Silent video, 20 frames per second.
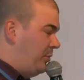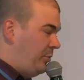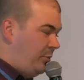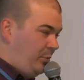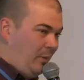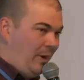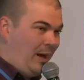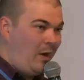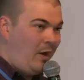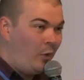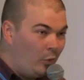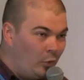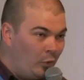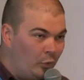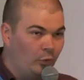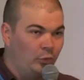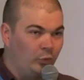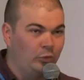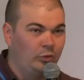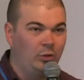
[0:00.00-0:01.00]
through our
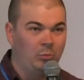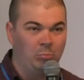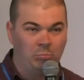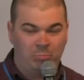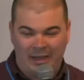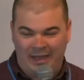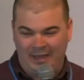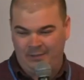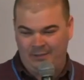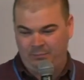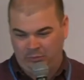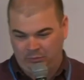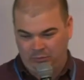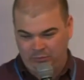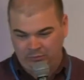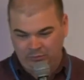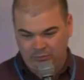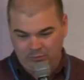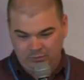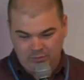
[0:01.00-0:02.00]
whole
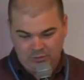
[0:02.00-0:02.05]
Bible.